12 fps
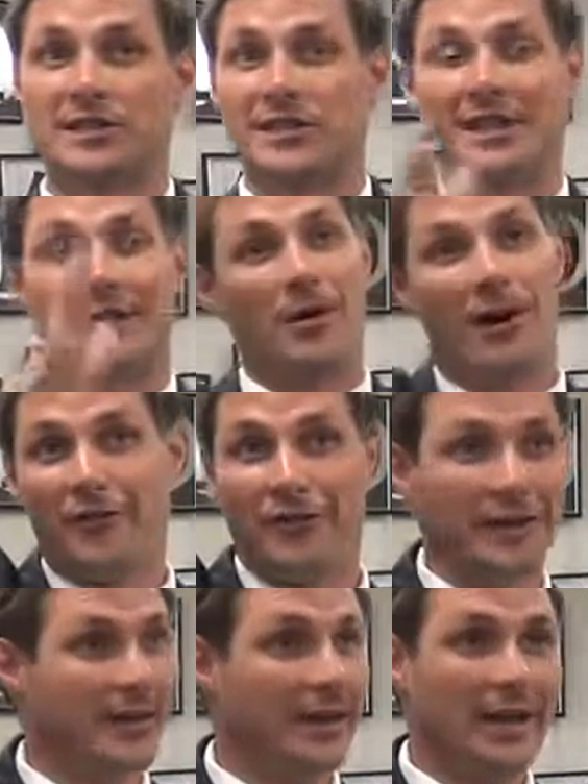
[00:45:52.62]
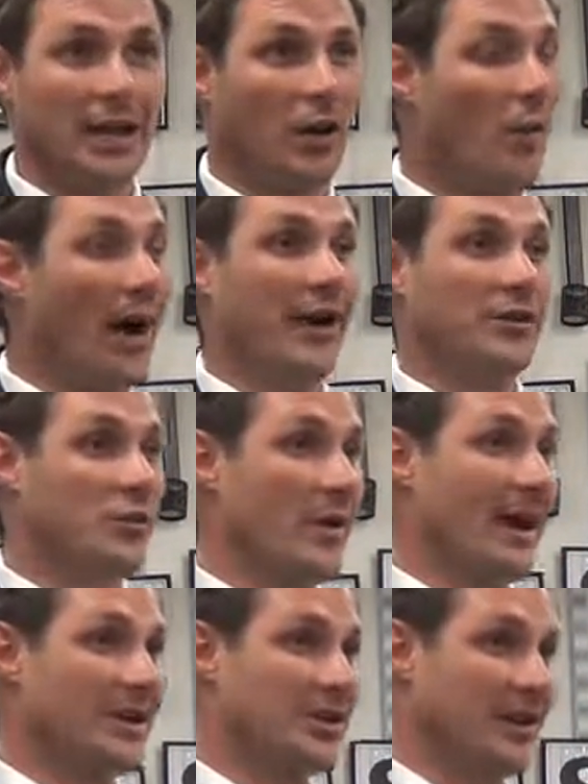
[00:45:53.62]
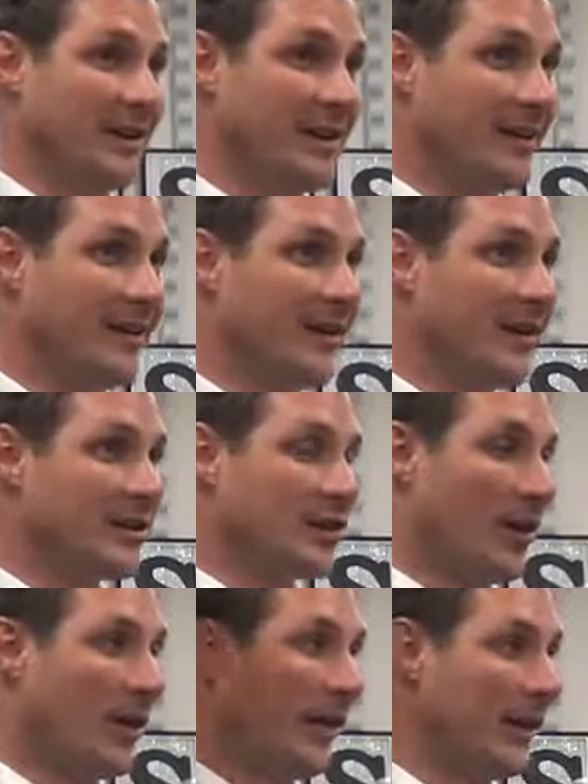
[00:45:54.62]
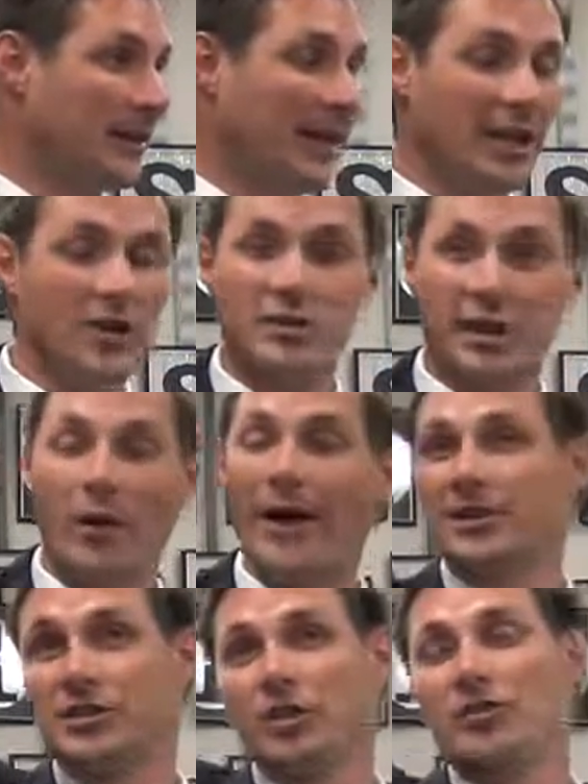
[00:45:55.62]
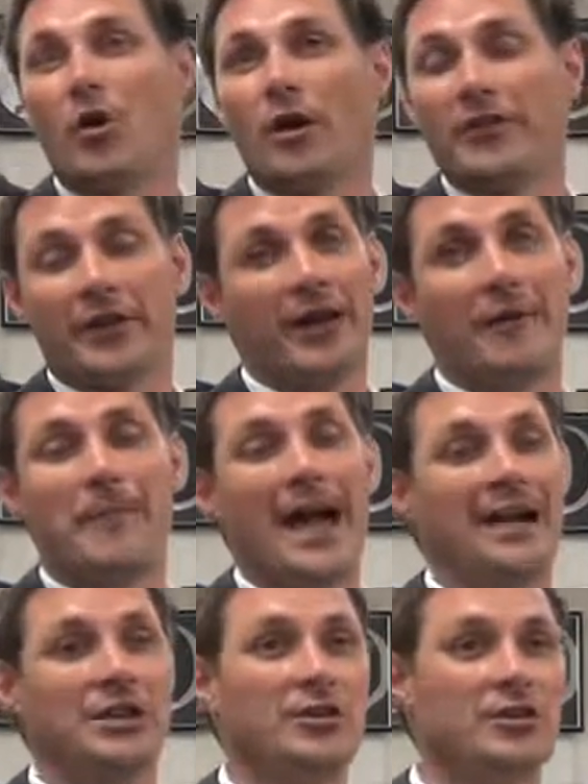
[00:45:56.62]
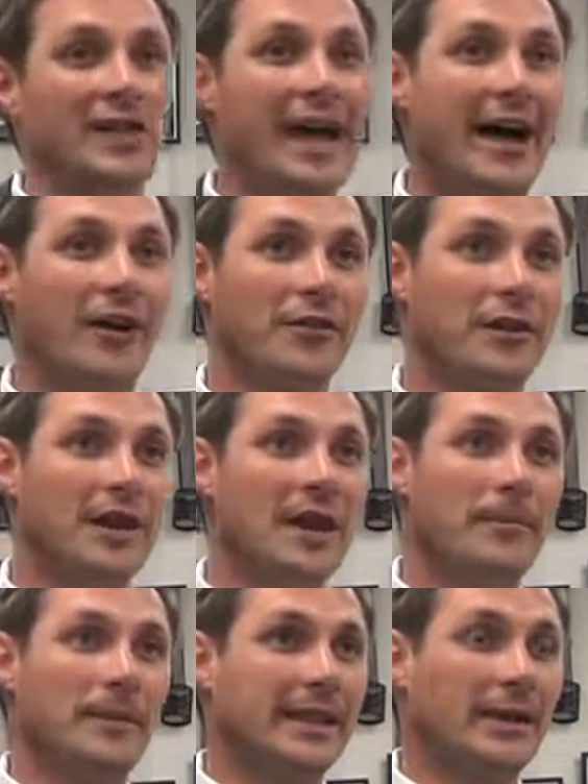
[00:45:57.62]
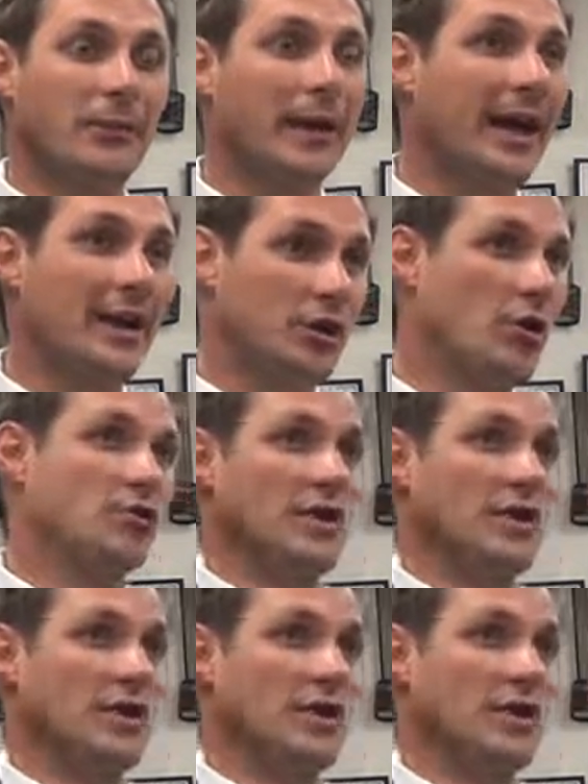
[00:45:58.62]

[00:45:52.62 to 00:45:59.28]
sent them off in a wild direction. So they, they usually go out due north and come back due south, but they went out due